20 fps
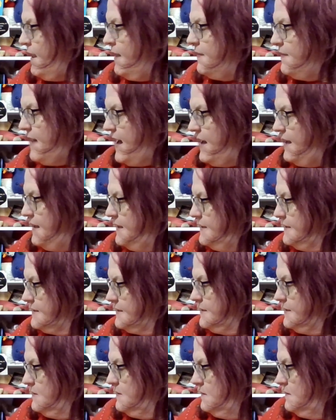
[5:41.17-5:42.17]
that
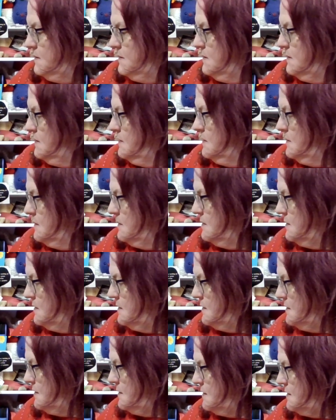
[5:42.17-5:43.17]
is,
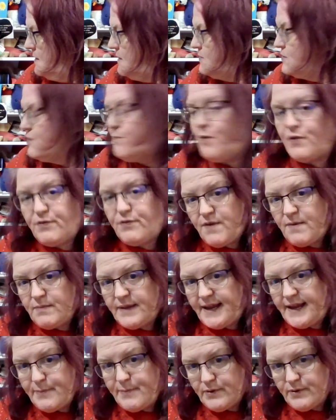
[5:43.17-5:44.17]
those are both from
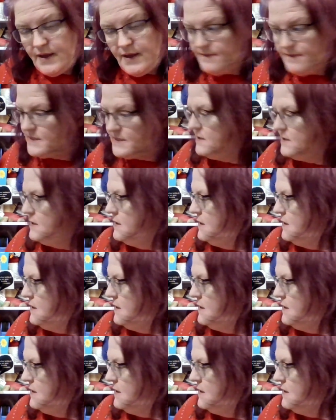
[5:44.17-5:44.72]
Ladybird Loves.